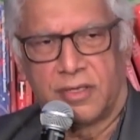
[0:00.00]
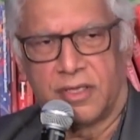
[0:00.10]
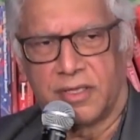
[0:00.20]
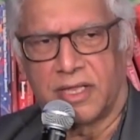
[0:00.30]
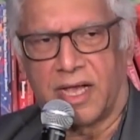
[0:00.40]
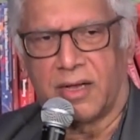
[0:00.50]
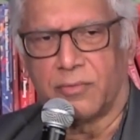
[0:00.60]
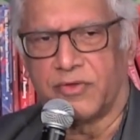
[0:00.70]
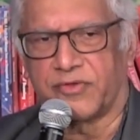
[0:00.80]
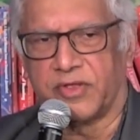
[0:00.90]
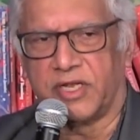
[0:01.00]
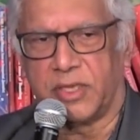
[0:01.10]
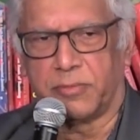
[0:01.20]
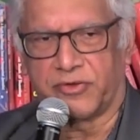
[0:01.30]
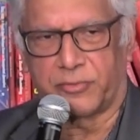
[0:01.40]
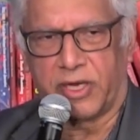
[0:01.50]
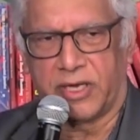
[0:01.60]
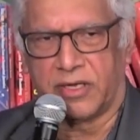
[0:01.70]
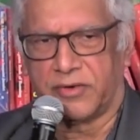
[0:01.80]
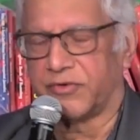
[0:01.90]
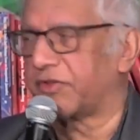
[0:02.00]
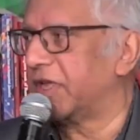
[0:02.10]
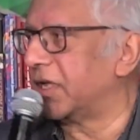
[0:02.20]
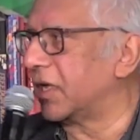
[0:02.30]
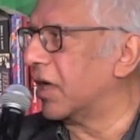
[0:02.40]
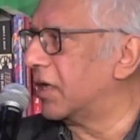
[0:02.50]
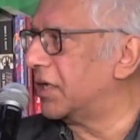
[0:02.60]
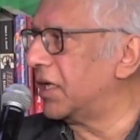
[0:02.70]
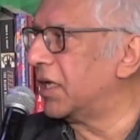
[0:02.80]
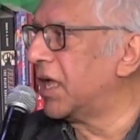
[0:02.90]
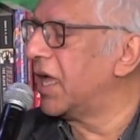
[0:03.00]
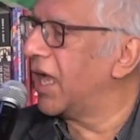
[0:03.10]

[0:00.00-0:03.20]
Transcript: that was the deepest way to understand Gandhi,